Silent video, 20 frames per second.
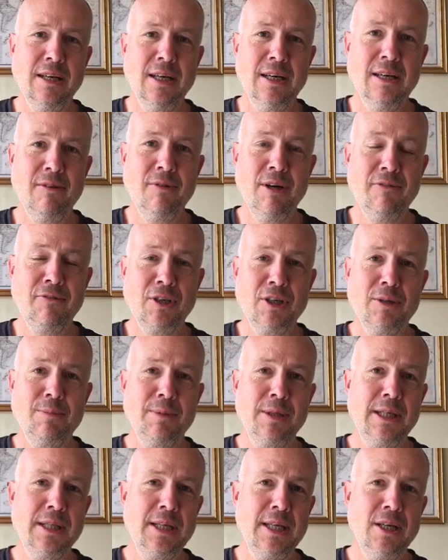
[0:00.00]

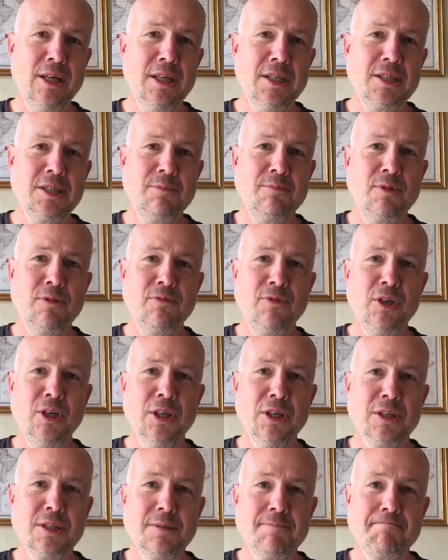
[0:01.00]
irrevocably the item you've
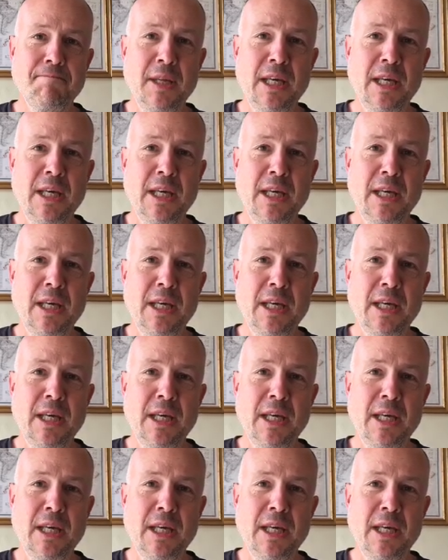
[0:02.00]
got.